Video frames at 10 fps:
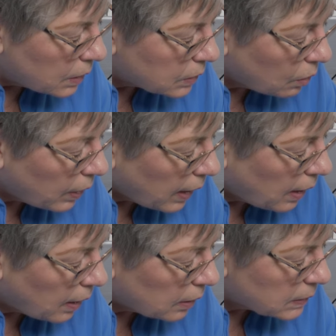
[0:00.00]
So
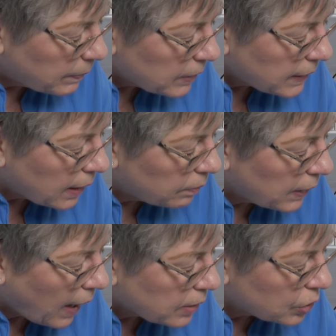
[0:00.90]
Spirit's had a
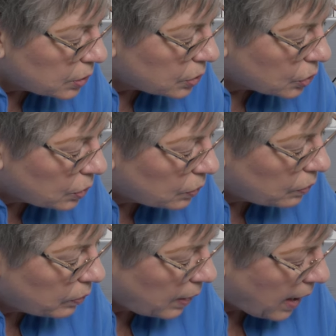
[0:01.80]
reaction
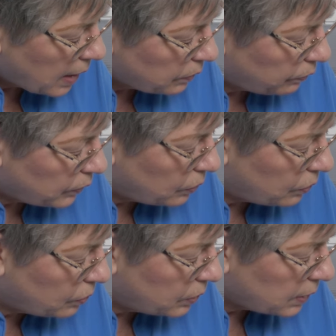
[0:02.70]
to that
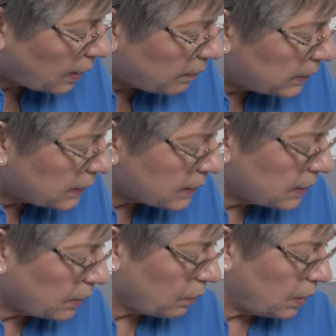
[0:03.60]
food. It
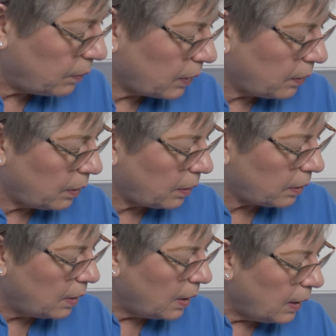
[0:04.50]
doesn't agree with her.